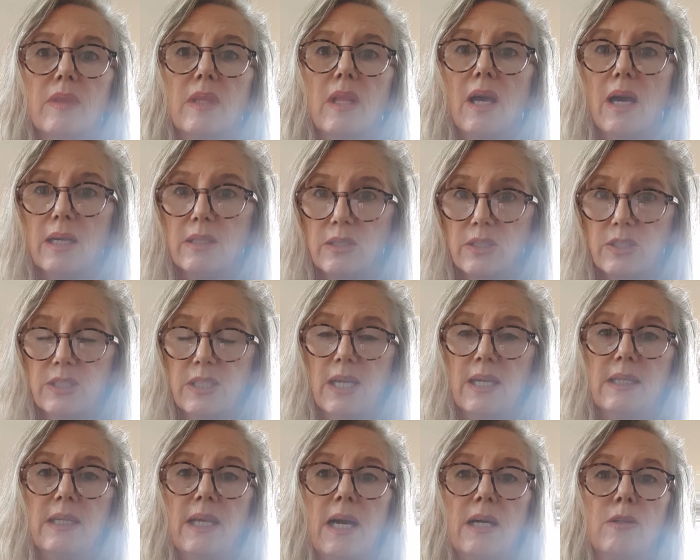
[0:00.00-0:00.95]

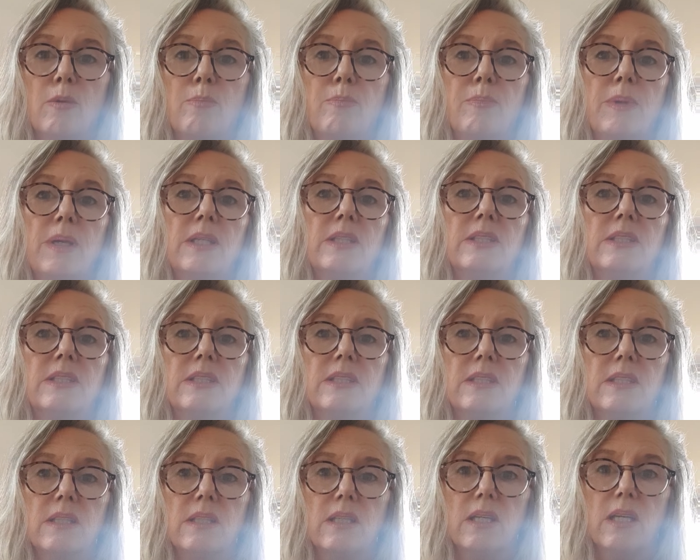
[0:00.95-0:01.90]
understand how to
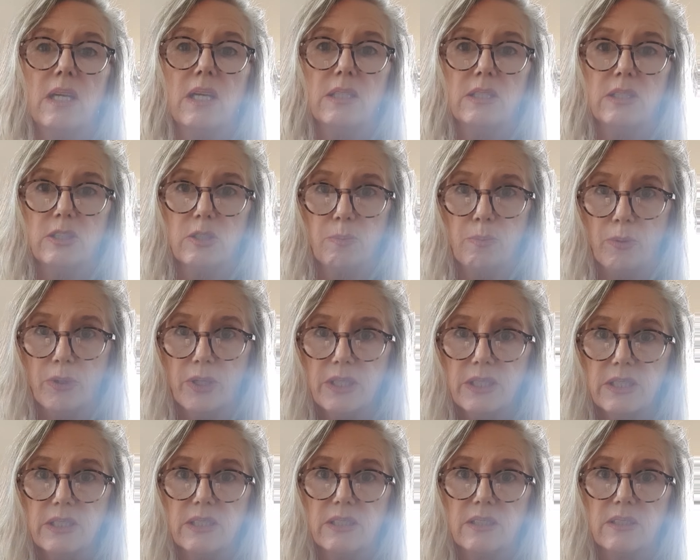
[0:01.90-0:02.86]
best
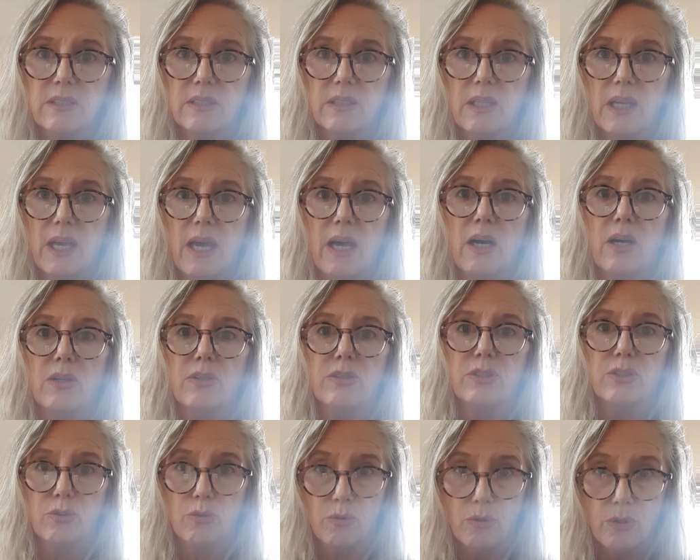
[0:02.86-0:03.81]
express our
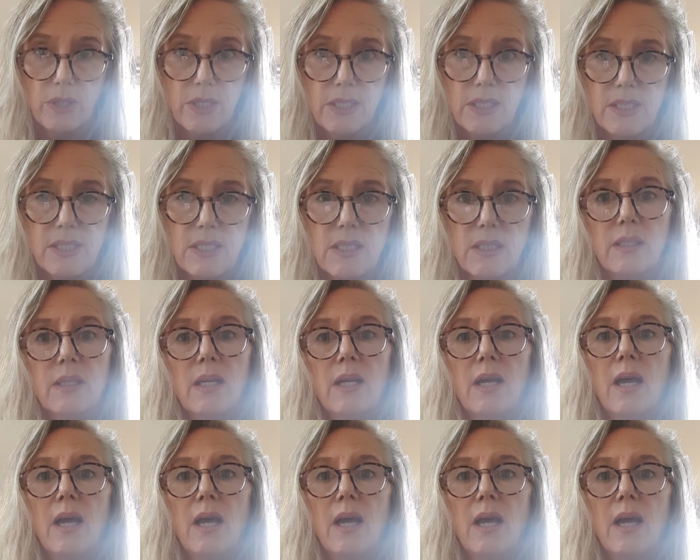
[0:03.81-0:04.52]
stories